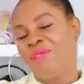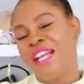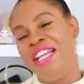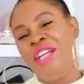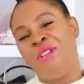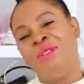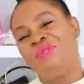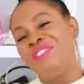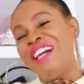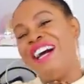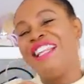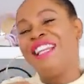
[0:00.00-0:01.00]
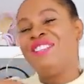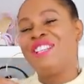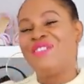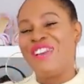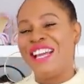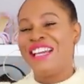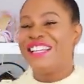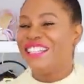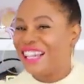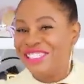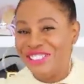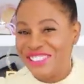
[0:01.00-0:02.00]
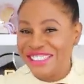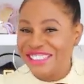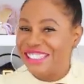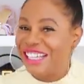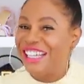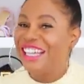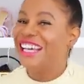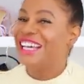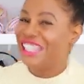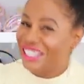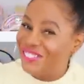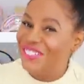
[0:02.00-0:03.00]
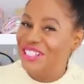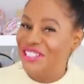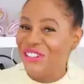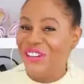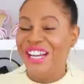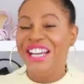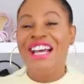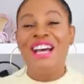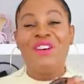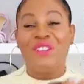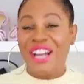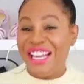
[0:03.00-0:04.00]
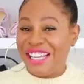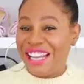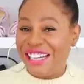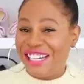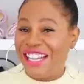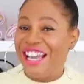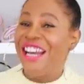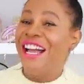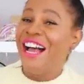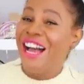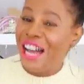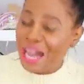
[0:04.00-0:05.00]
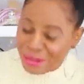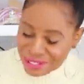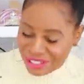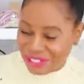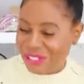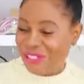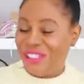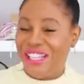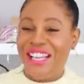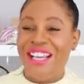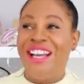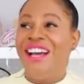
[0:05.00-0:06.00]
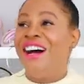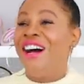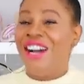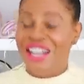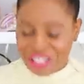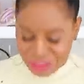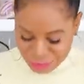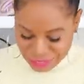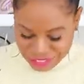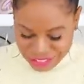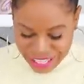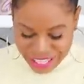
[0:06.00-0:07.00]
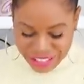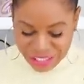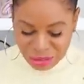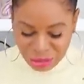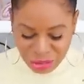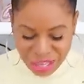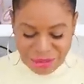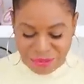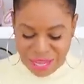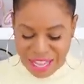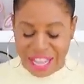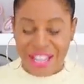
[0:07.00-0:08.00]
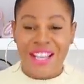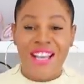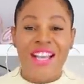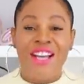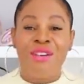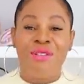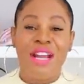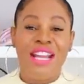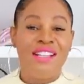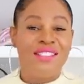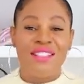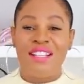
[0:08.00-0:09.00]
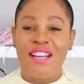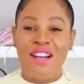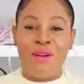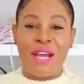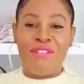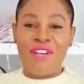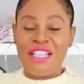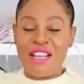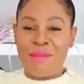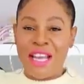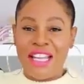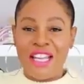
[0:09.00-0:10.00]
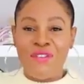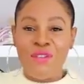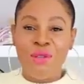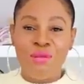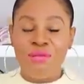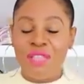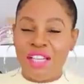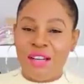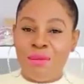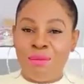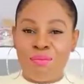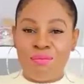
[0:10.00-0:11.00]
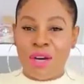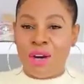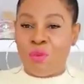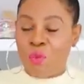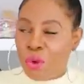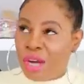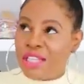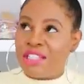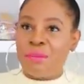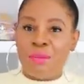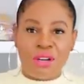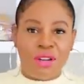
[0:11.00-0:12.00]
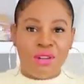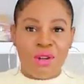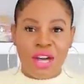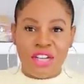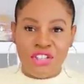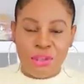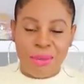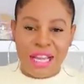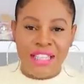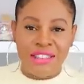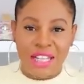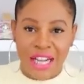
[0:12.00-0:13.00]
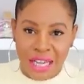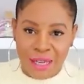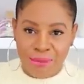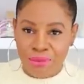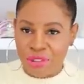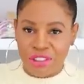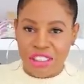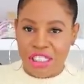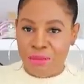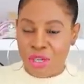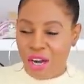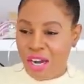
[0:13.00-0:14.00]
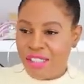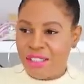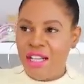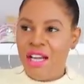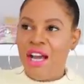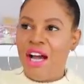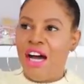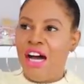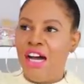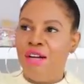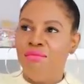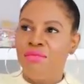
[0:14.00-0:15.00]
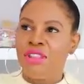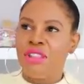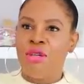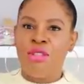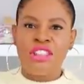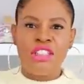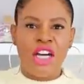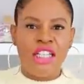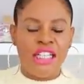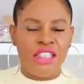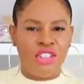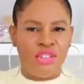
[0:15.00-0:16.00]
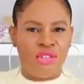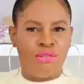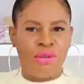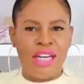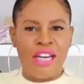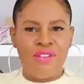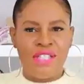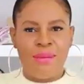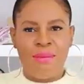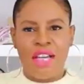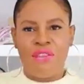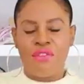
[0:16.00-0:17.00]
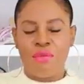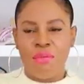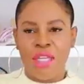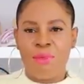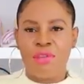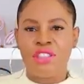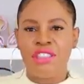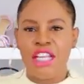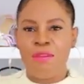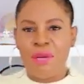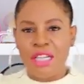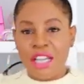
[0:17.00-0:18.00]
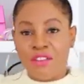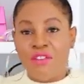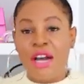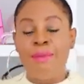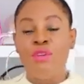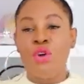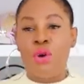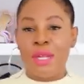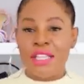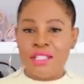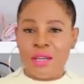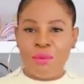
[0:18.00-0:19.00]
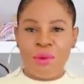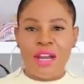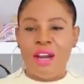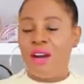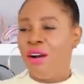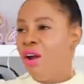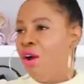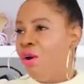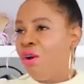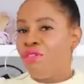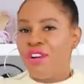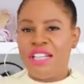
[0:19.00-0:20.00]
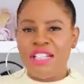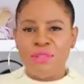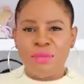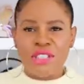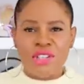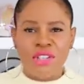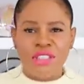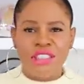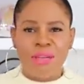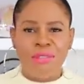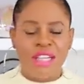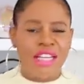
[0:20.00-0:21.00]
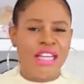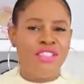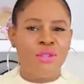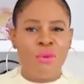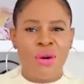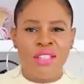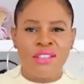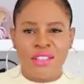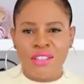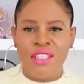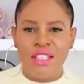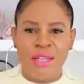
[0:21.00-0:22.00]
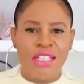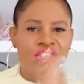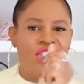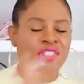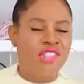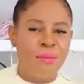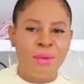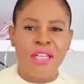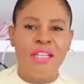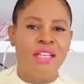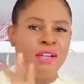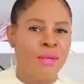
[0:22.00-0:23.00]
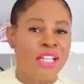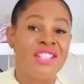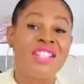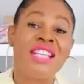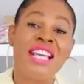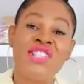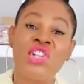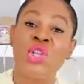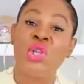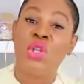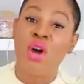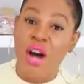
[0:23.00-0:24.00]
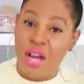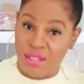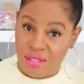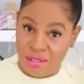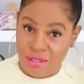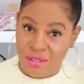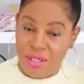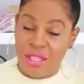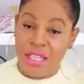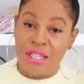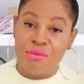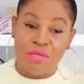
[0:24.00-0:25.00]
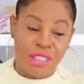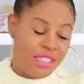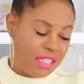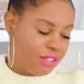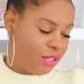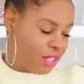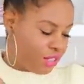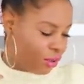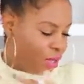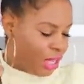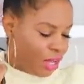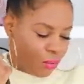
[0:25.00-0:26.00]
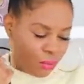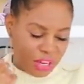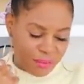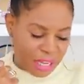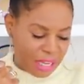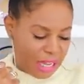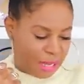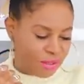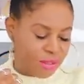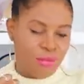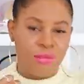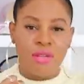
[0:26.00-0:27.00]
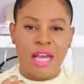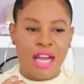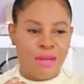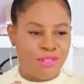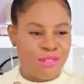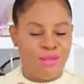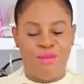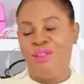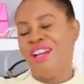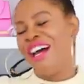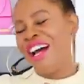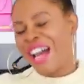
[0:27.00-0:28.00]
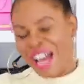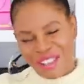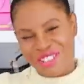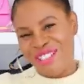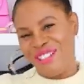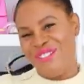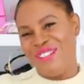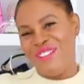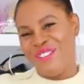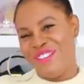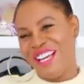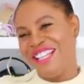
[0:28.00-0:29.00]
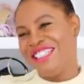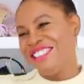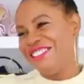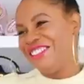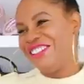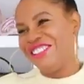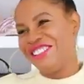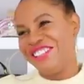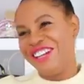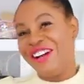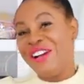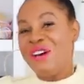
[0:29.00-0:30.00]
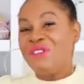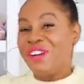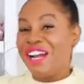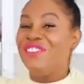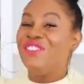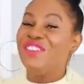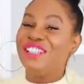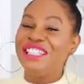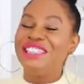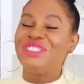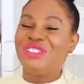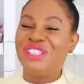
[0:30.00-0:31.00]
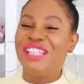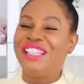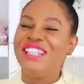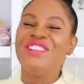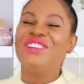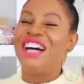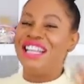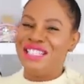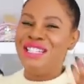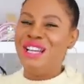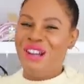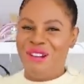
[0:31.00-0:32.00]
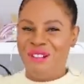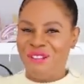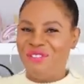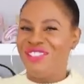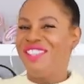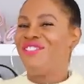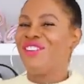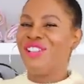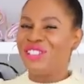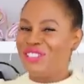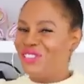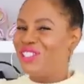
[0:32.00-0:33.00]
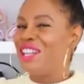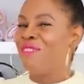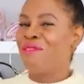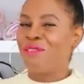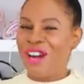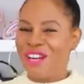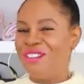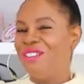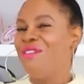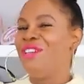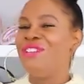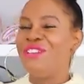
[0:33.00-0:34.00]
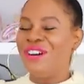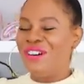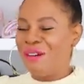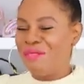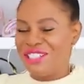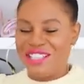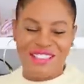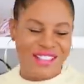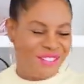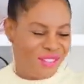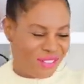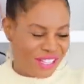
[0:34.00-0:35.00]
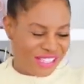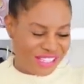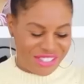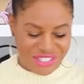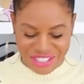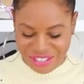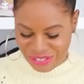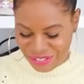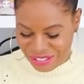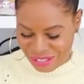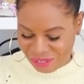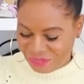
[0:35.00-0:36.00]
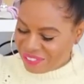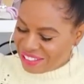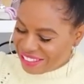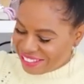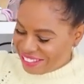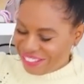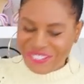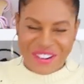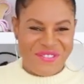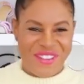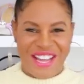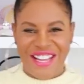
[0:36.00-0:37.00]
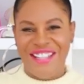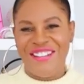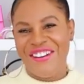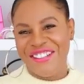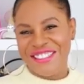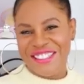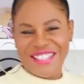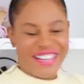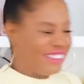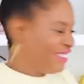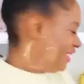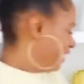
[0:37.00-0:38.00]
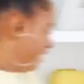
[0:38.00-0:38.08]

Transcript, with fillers: Anywho, I love this bag. As you can see, it gives me joy. Would I get it again? Absolutely. one hundred percent. Great bag. Great, you know, everyday bag. If you, you know, are one to put a lot in your bags, I personally am not. Um, so it's not a great everyday bag for me per se, but if I'm going somewhere or if I need to return something and I don't want to, you know, I can just dump it in here because it takes a lot. Like, it really takes a lot. So one of my absolute, absolute, absolute favorite bags. You'll hear this a lot, but I really, truly, you guys know, for those of you that have been rocking with me, you know how much I love the Fendi Sunshine Tote. So great bag. On to the next.